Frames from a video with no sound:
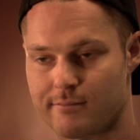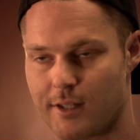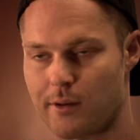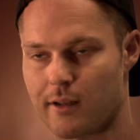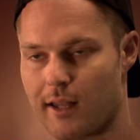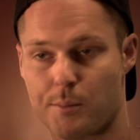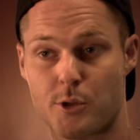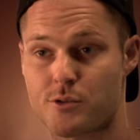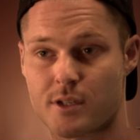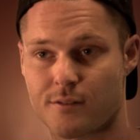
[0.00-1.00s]
you into, like,
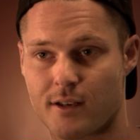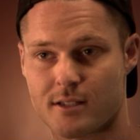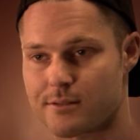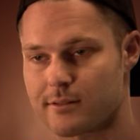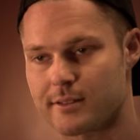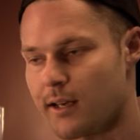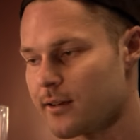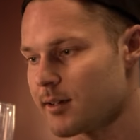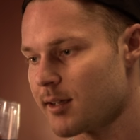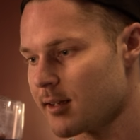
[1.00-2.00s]
music festivals? No,
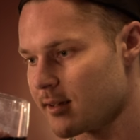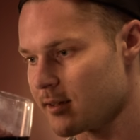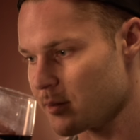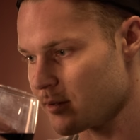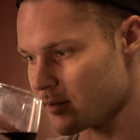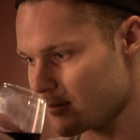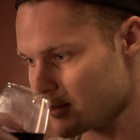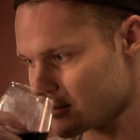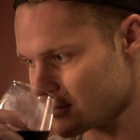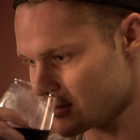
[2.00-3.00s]
you're not into music
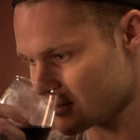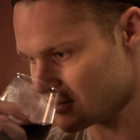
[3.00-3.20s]
festivals.